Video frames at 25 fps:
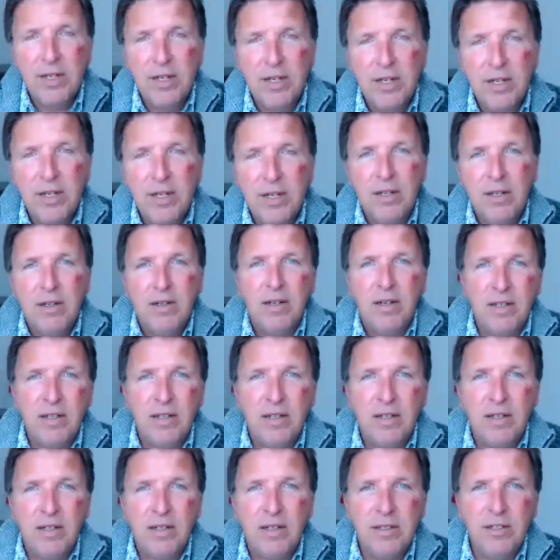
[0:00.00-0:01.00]
Uh, you know,
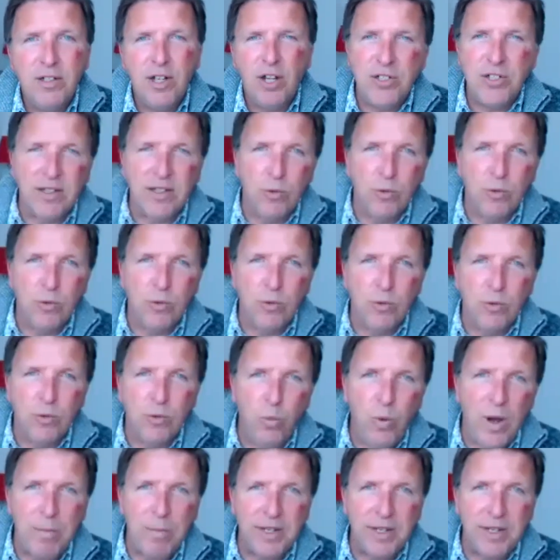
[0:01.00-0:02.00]
used to get the whip and the
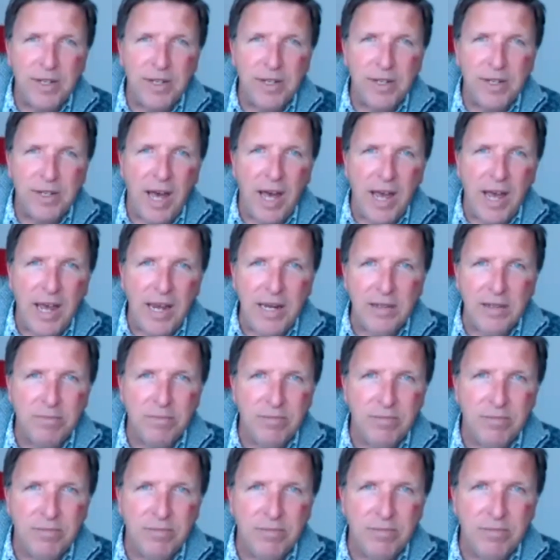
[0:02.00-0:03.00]
cane and the
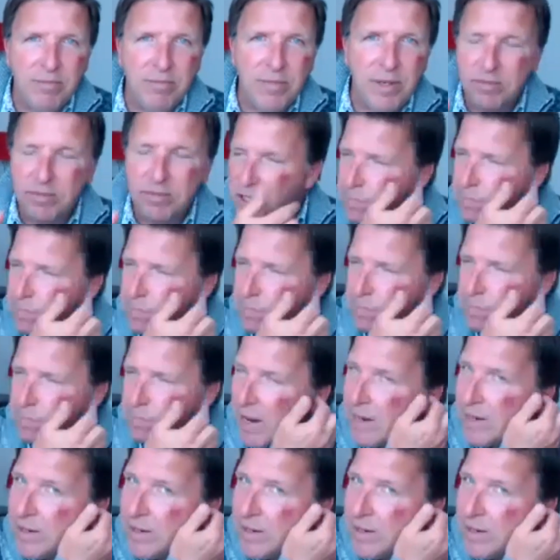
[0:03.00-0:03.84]
um, spankings